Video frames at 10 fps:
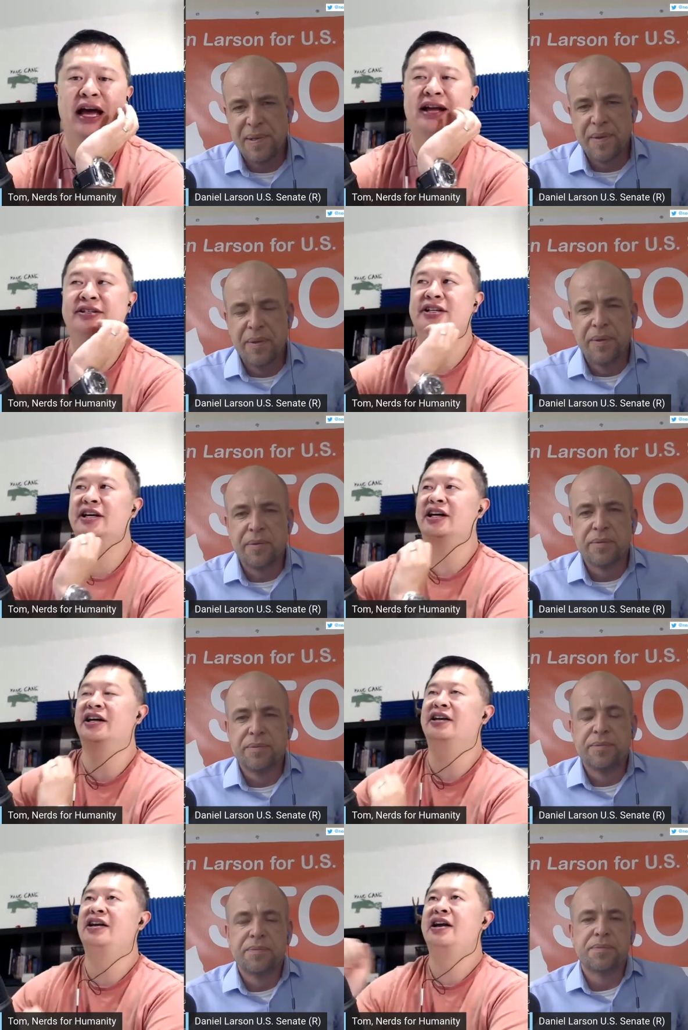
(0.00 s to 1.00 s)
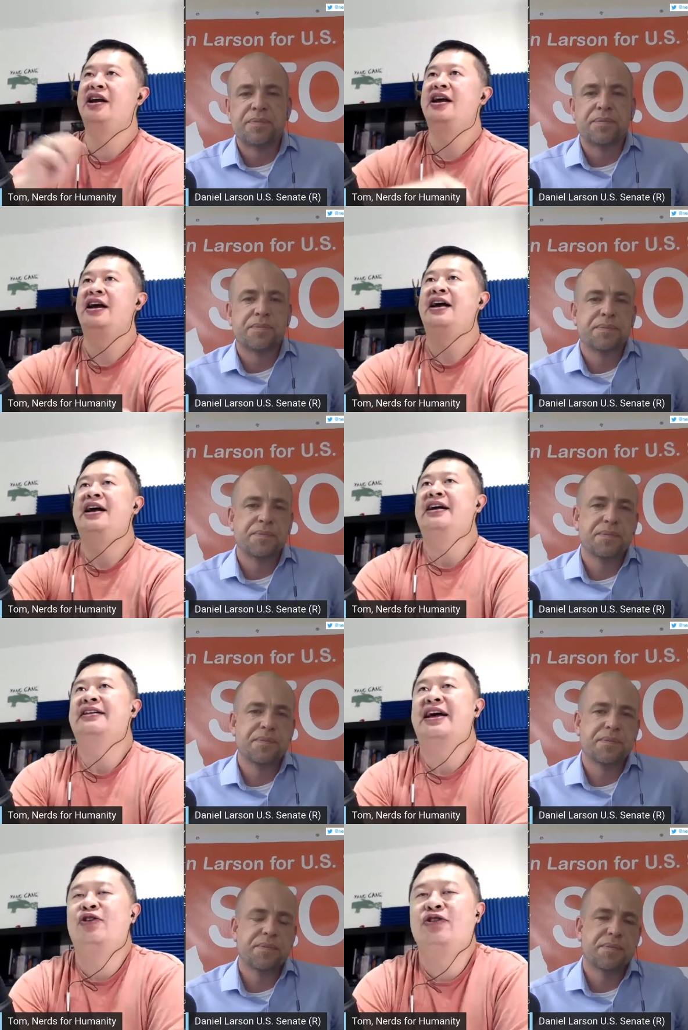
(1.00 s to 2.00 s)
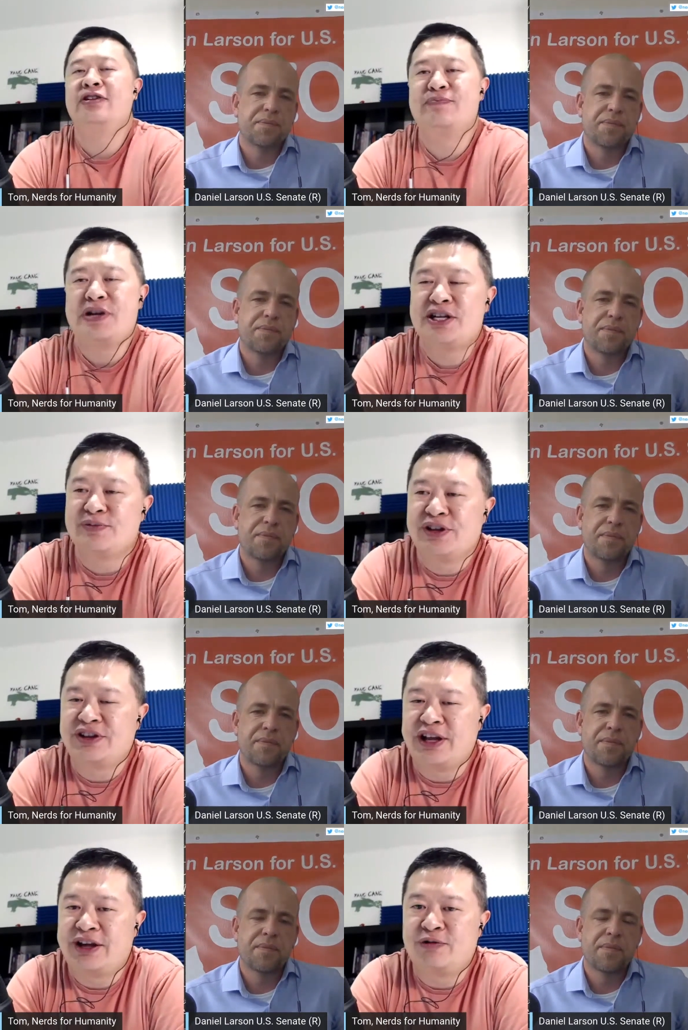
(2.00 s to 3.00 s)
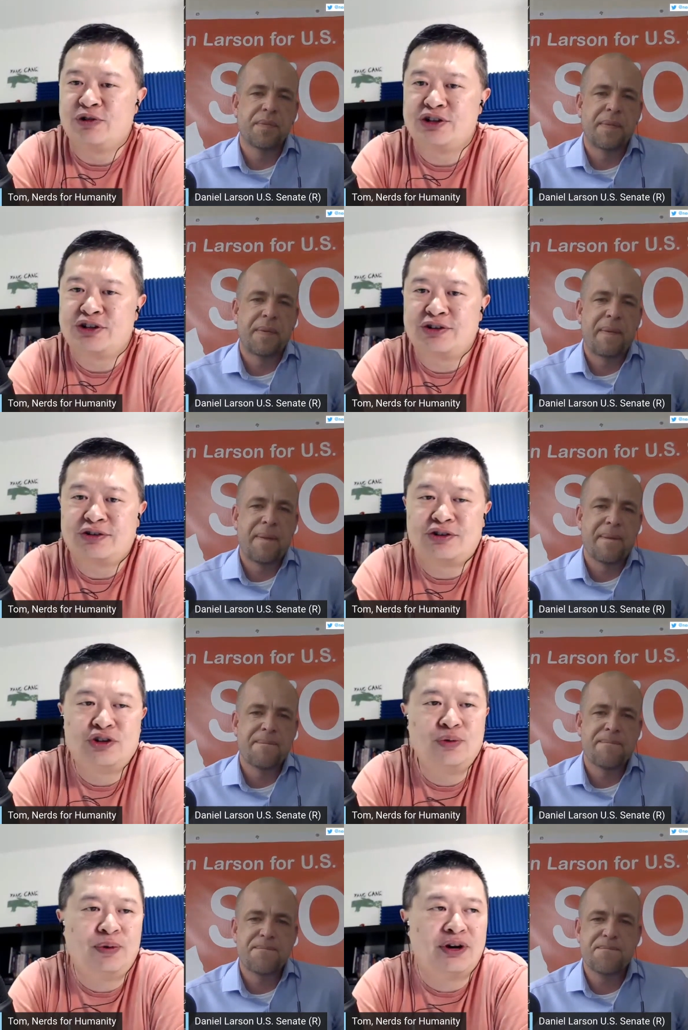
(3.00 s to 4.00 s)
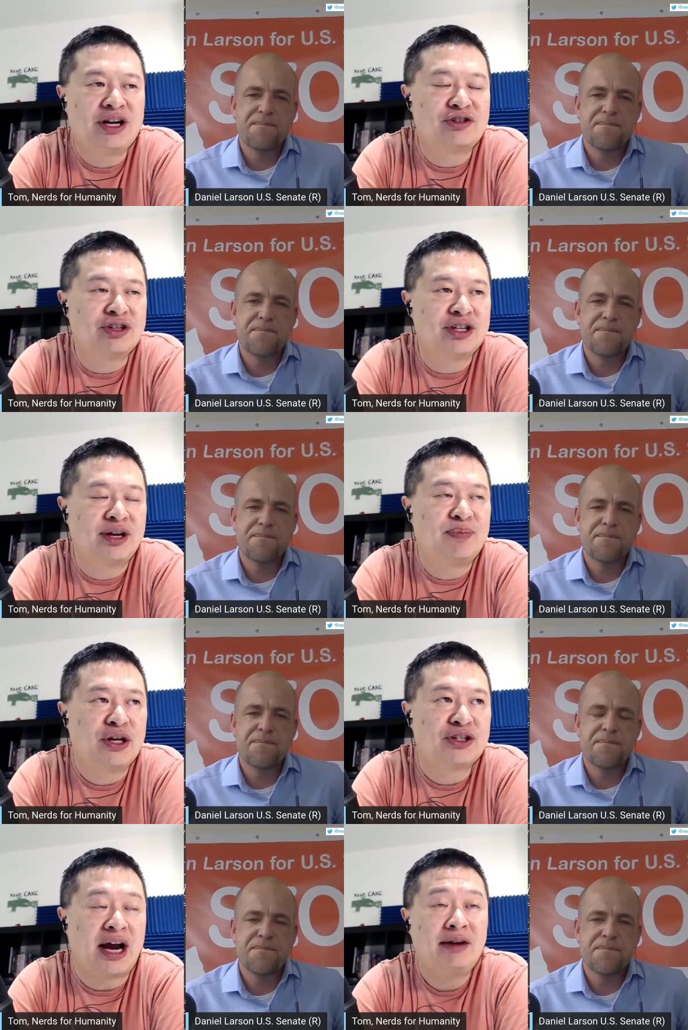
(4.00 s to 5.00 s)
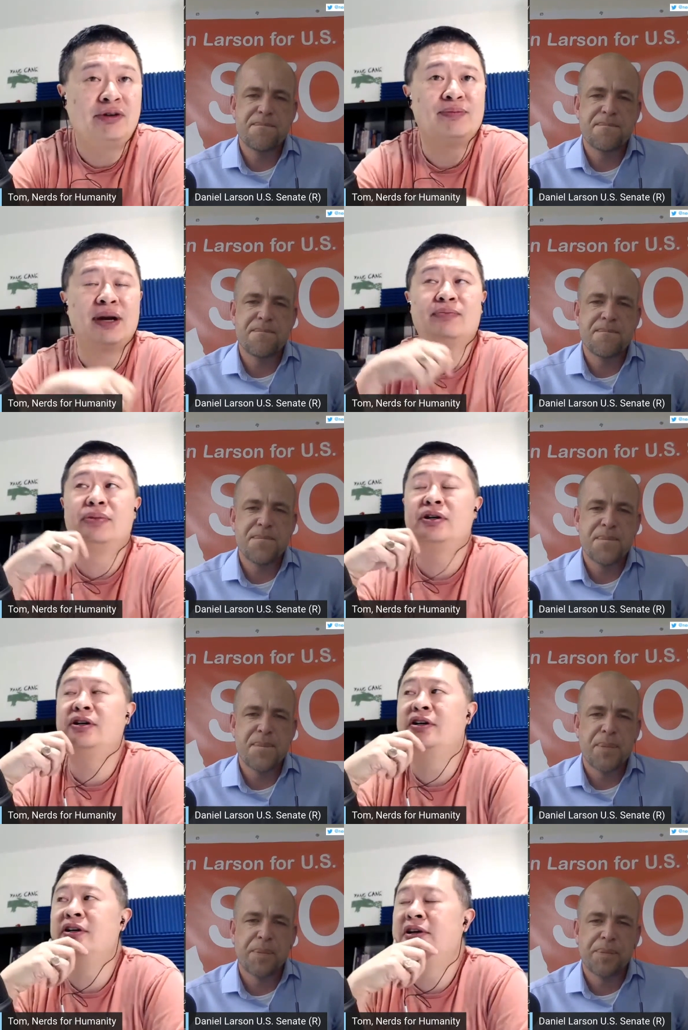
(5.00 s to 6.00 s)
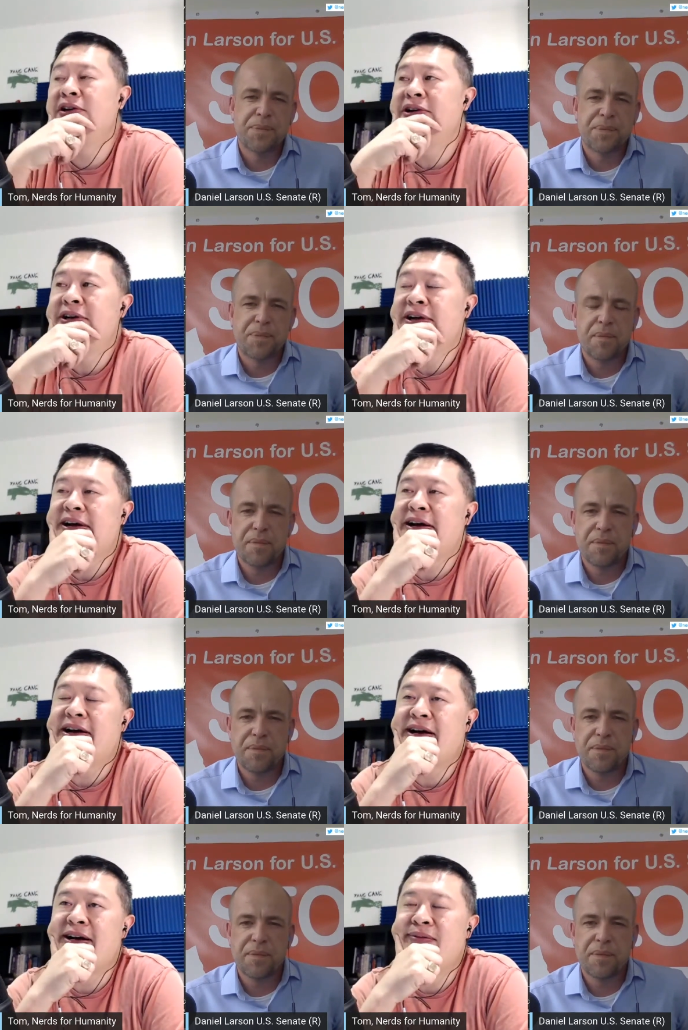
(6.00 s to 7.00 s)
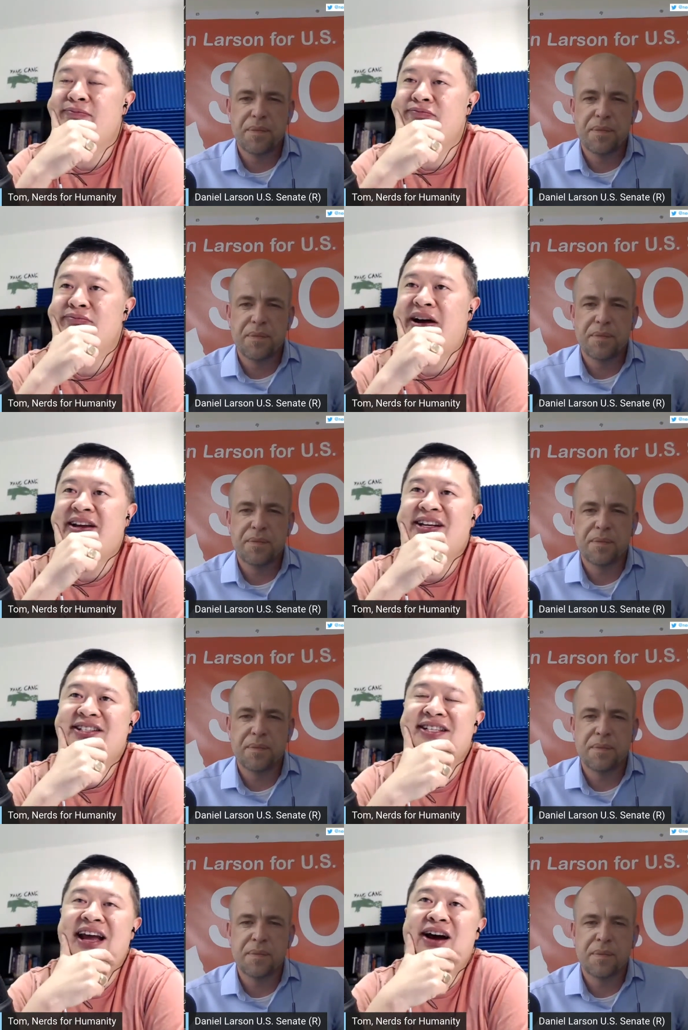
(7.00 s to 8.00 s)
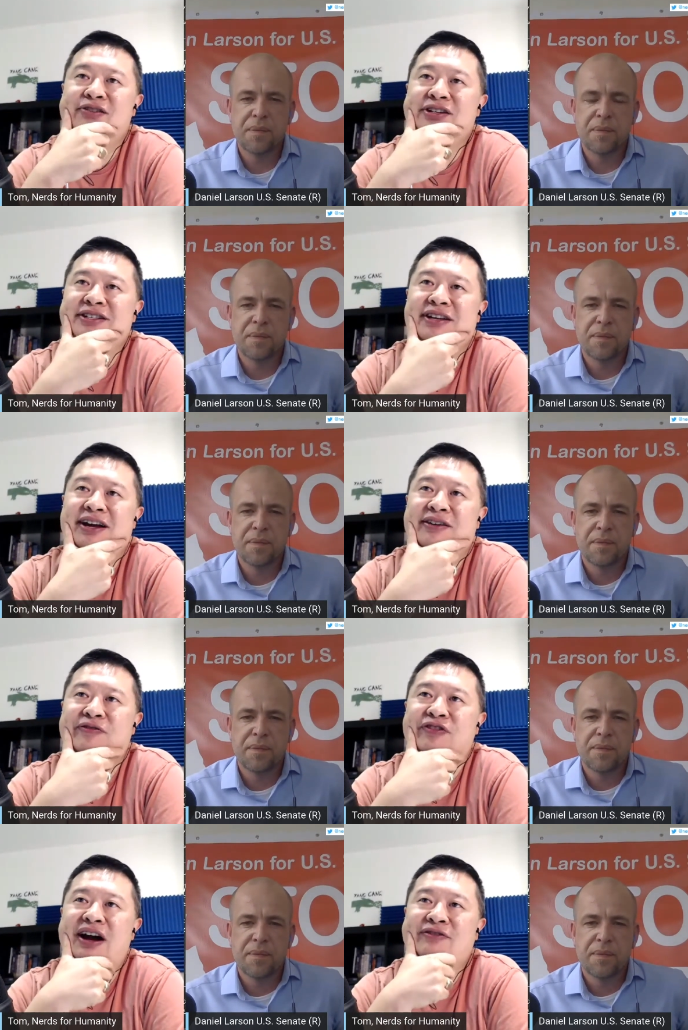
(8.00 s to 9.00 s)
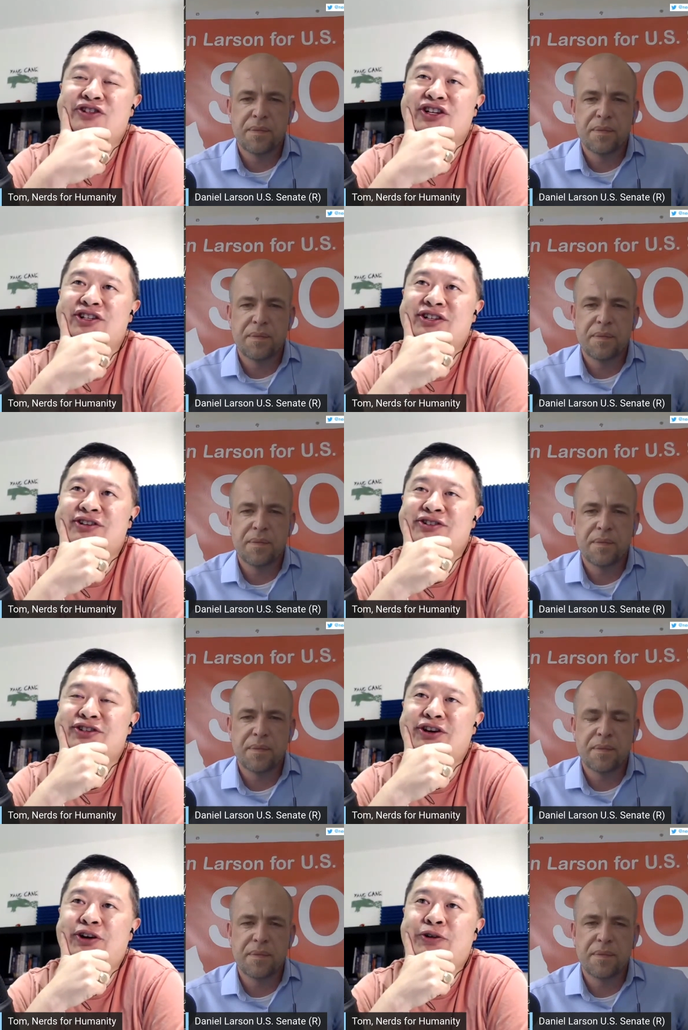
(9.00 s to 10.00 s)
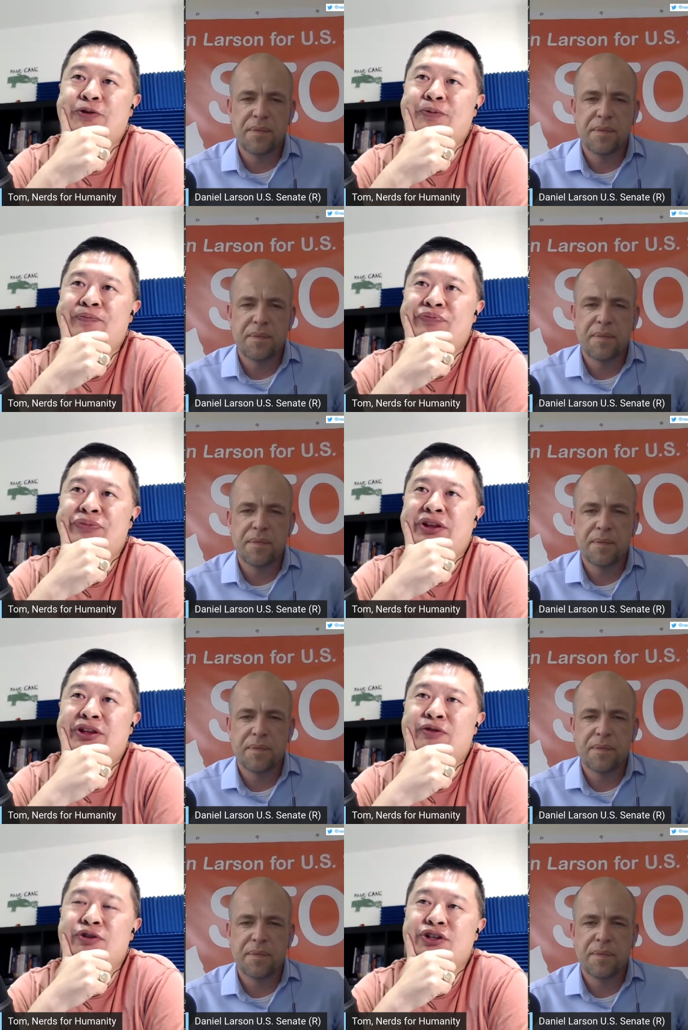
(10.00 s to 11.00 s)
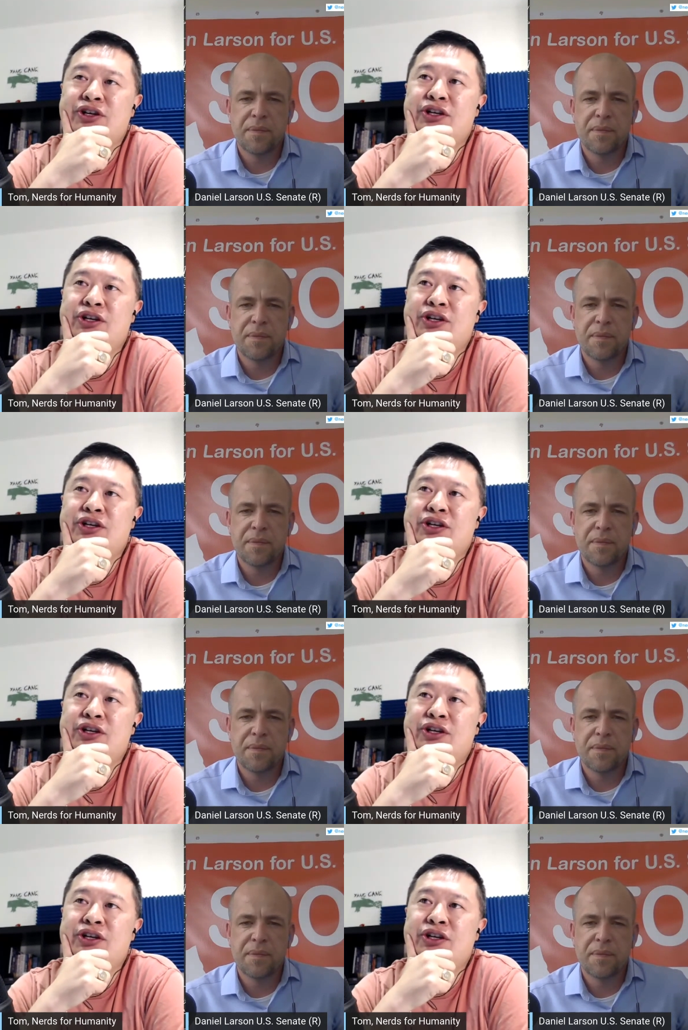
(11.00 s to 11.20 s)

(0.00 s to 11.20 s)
Speaker 1: that uh, that whole impeachment thing was super interesting because I remember, um, I guess now it's like five or six years ago, there was a